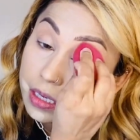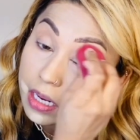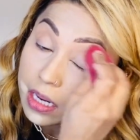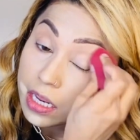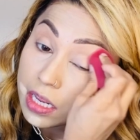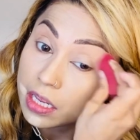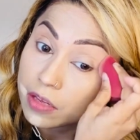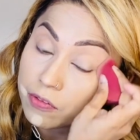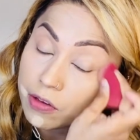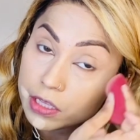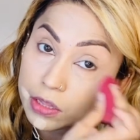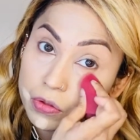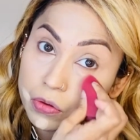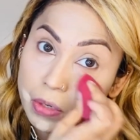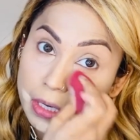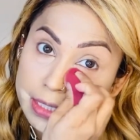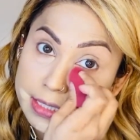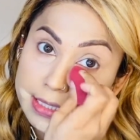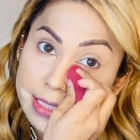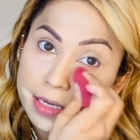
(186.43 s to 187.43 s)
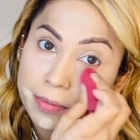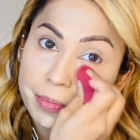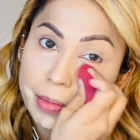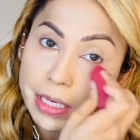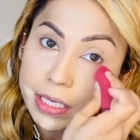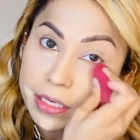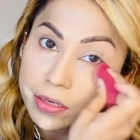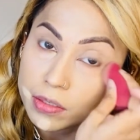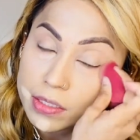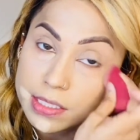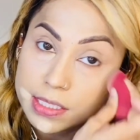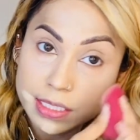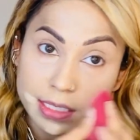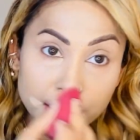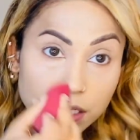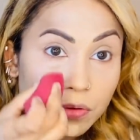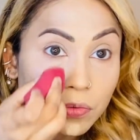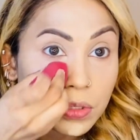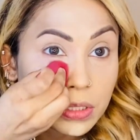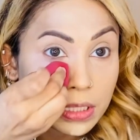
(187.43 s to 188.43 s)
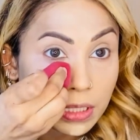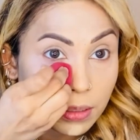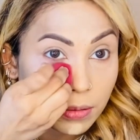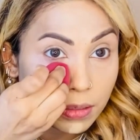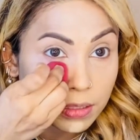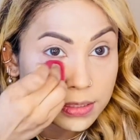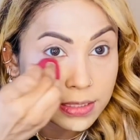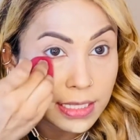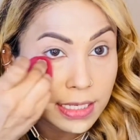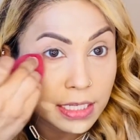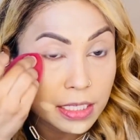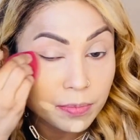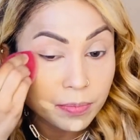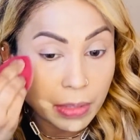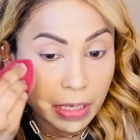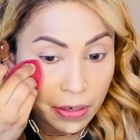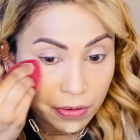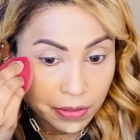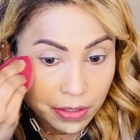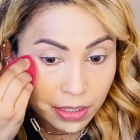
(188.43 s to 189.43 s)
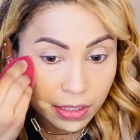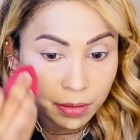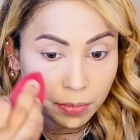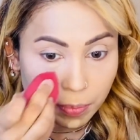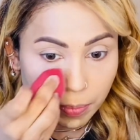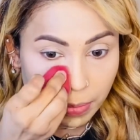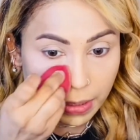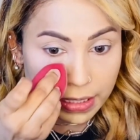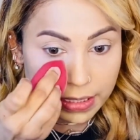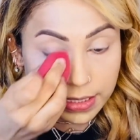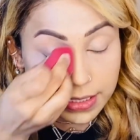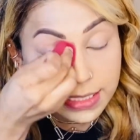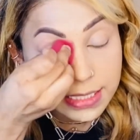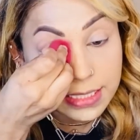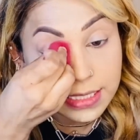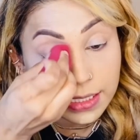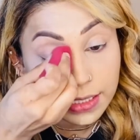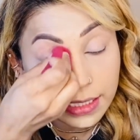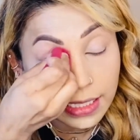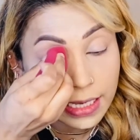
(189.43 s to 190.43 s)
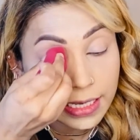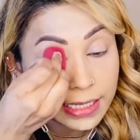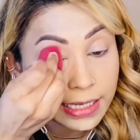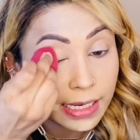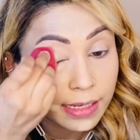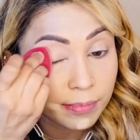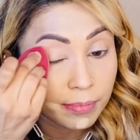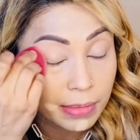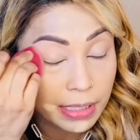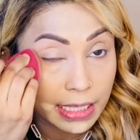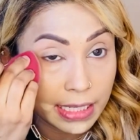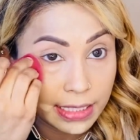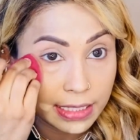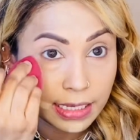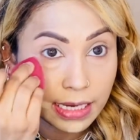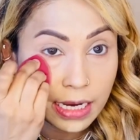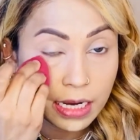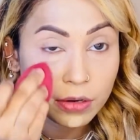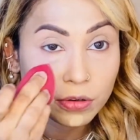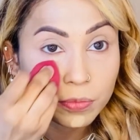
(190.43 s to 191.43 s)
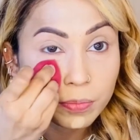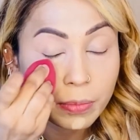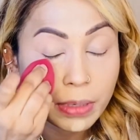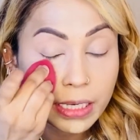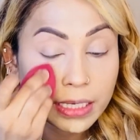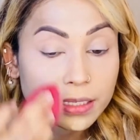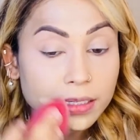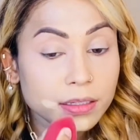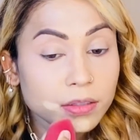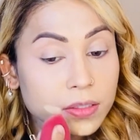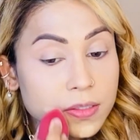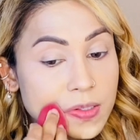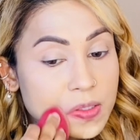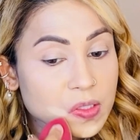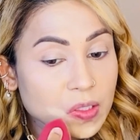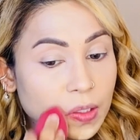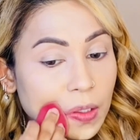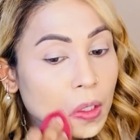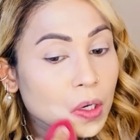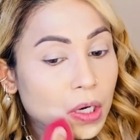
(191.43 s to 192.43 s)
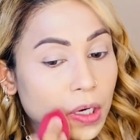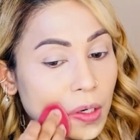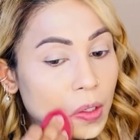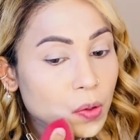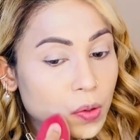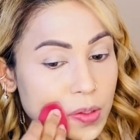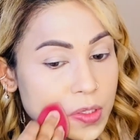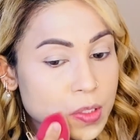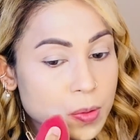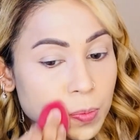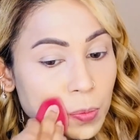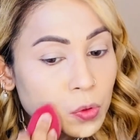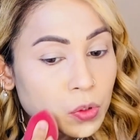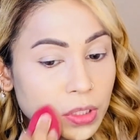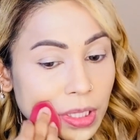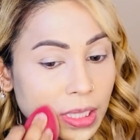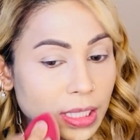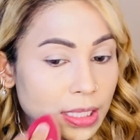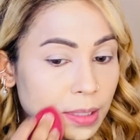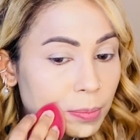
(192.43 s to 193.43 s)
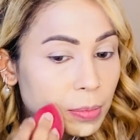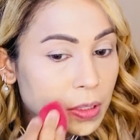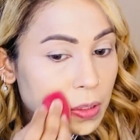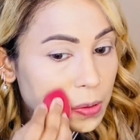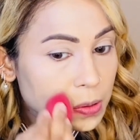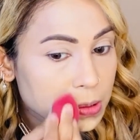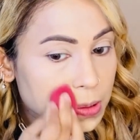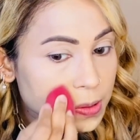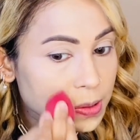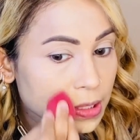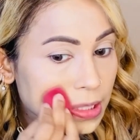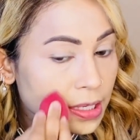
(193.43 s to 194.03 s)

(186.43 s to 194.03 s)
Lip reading: Even though I set my concealer with a setting powder, but still I can blend out my concealer smoothly because